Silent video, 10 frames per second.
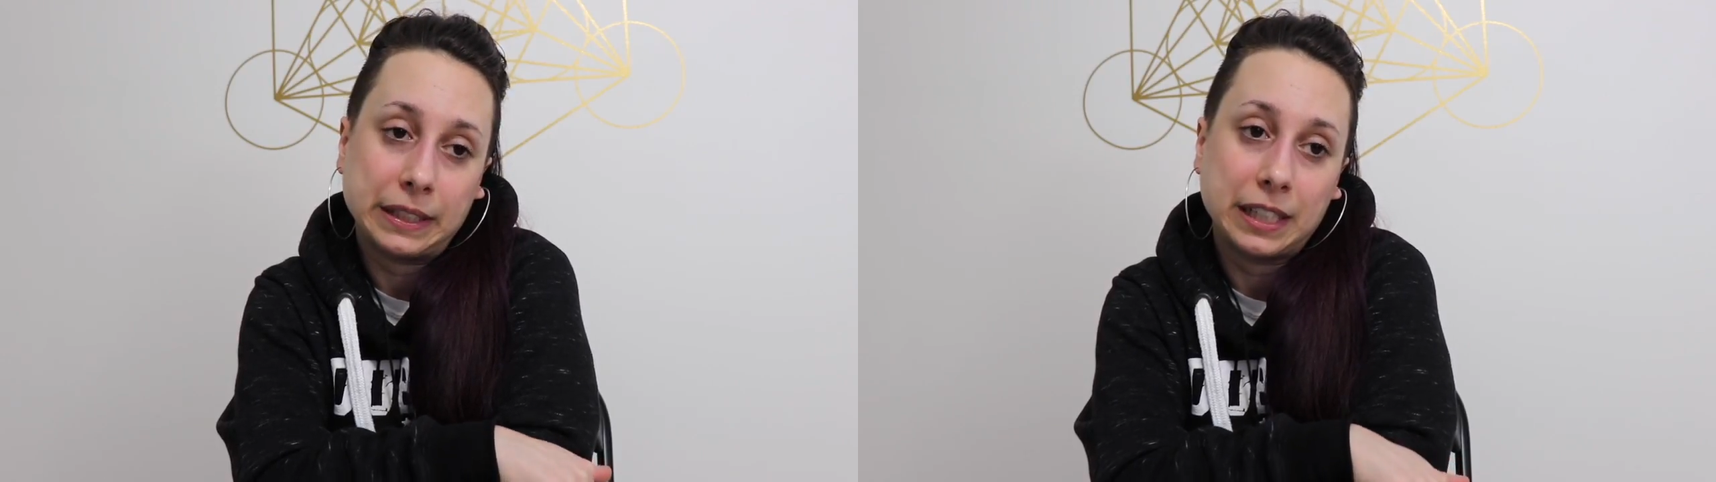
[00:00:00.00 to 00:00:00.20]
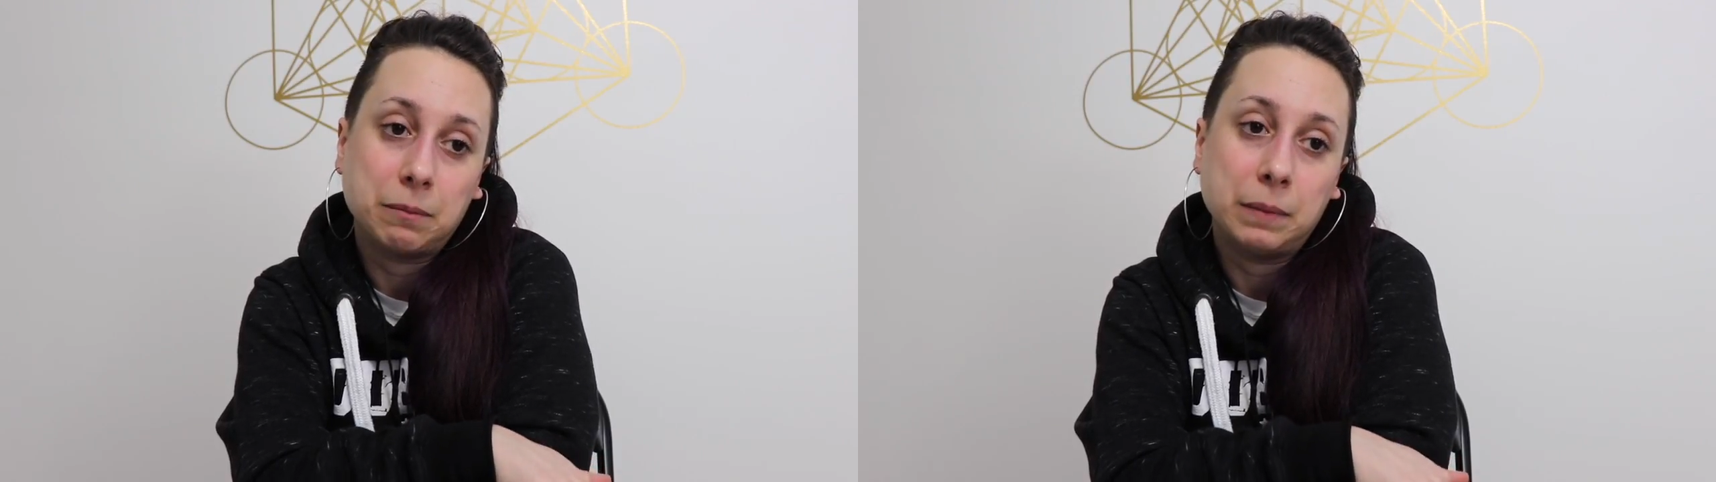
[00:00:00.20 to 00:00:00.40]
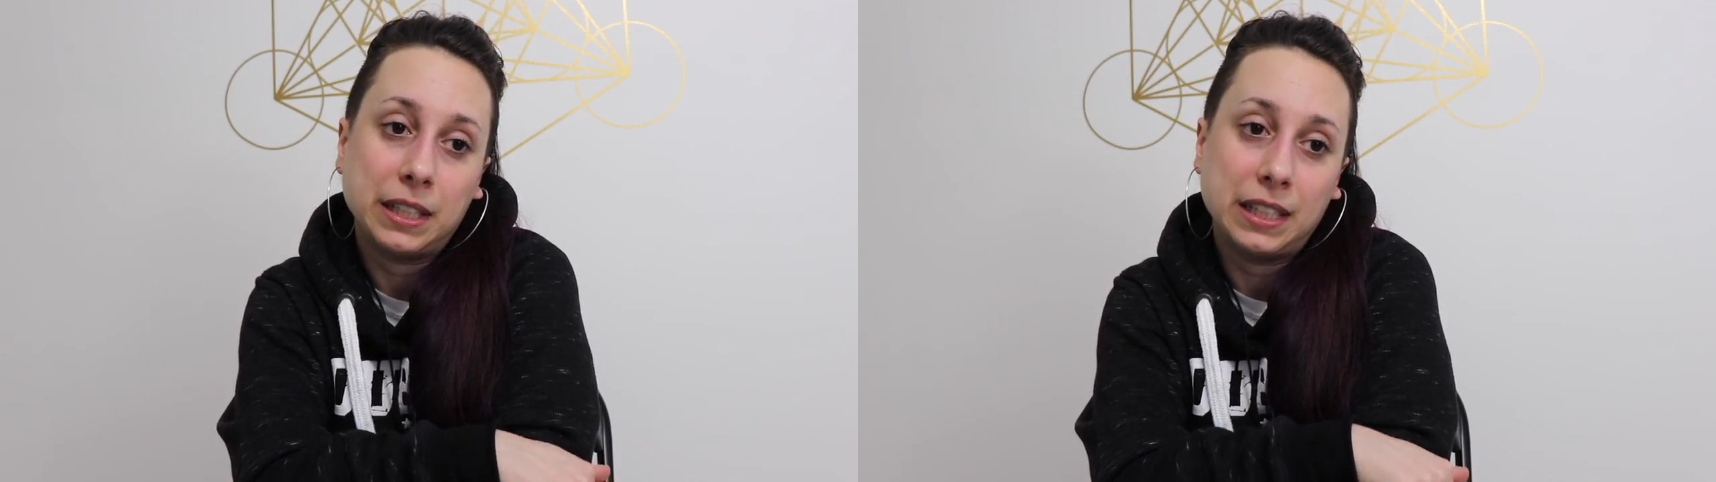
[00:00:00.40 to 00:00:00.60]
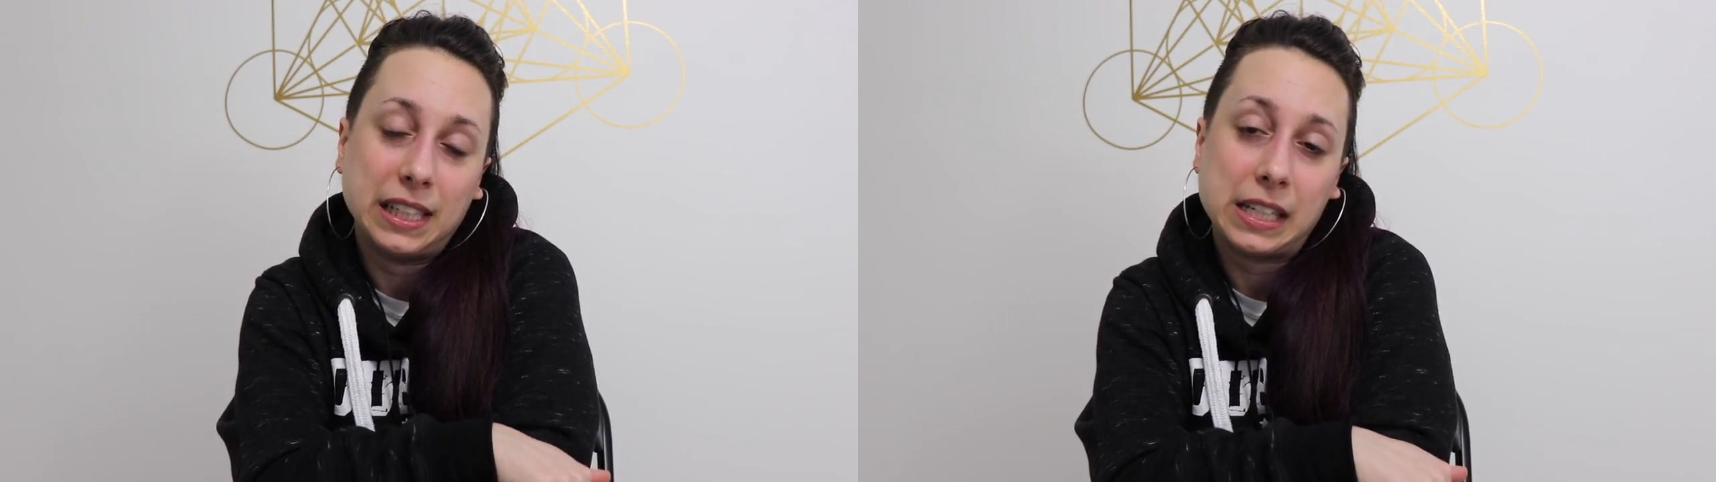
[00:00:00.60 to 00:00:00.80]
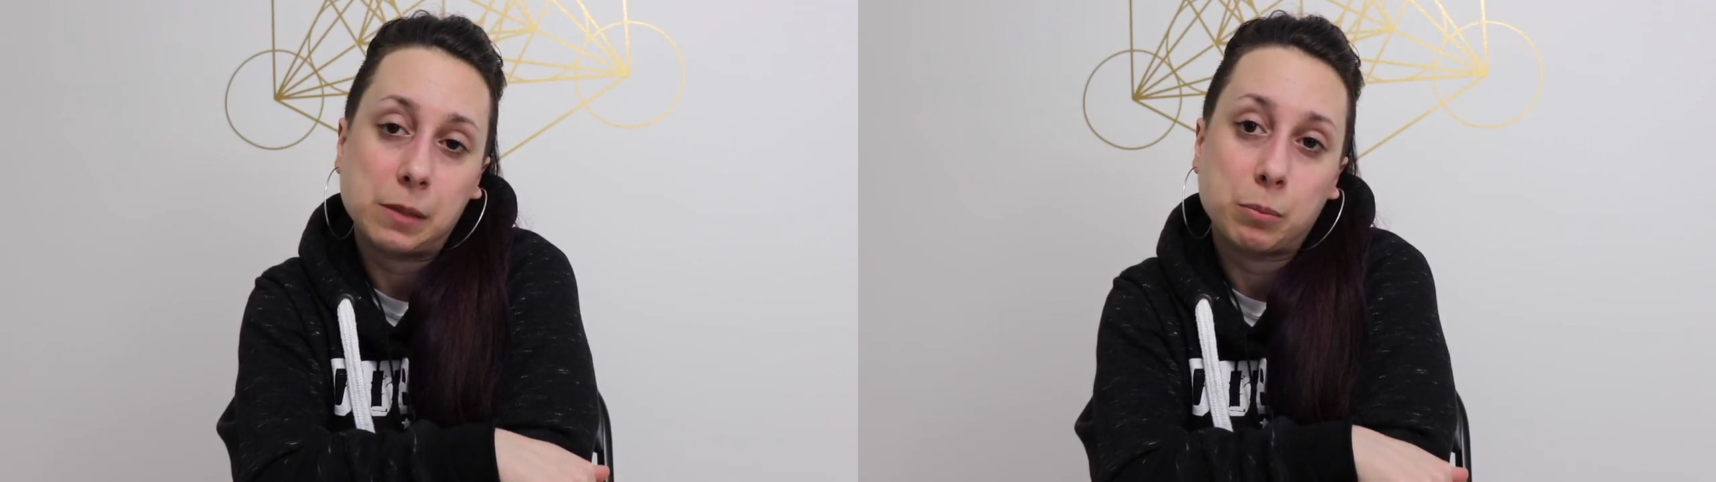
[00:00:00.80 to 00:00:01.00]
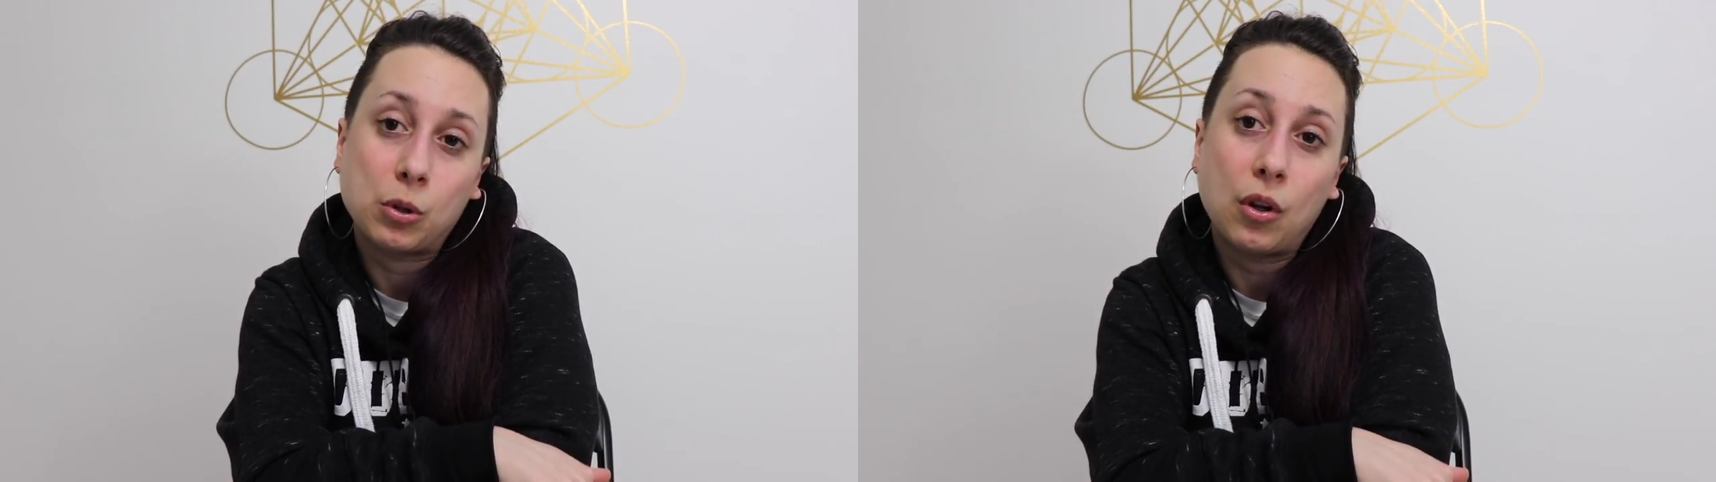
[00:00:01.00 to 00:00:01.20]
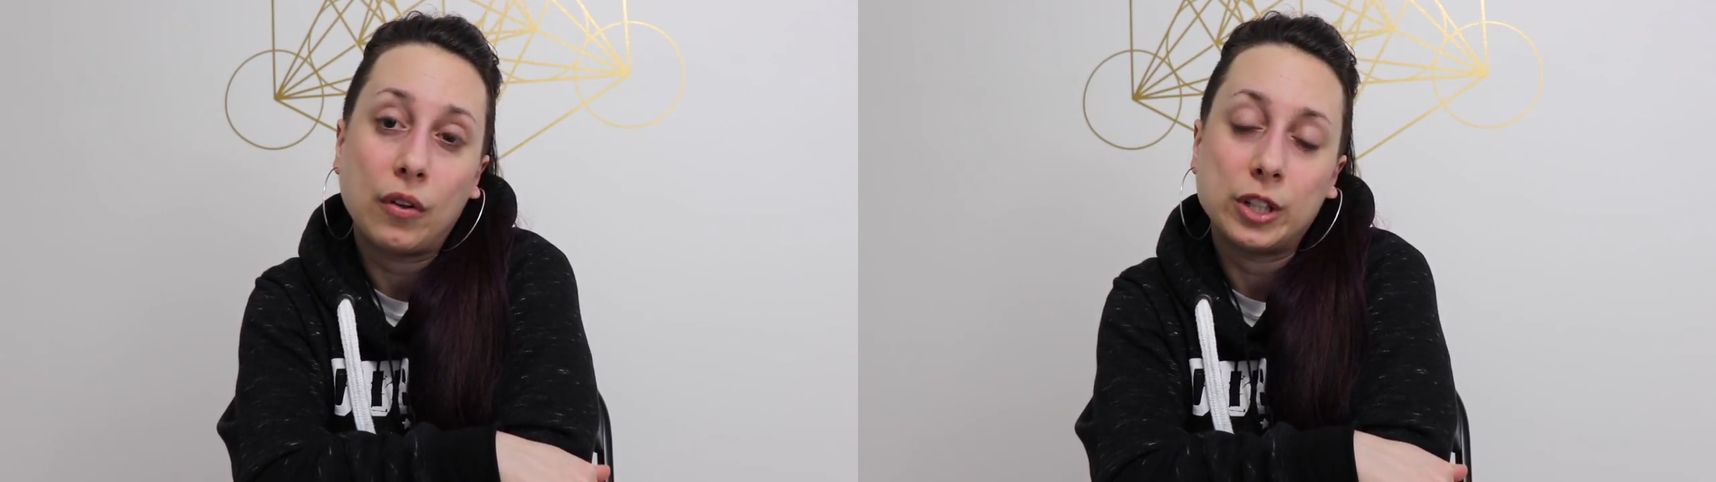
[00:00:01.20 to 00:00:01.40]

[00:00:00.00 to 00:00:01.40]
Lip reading: like mid-April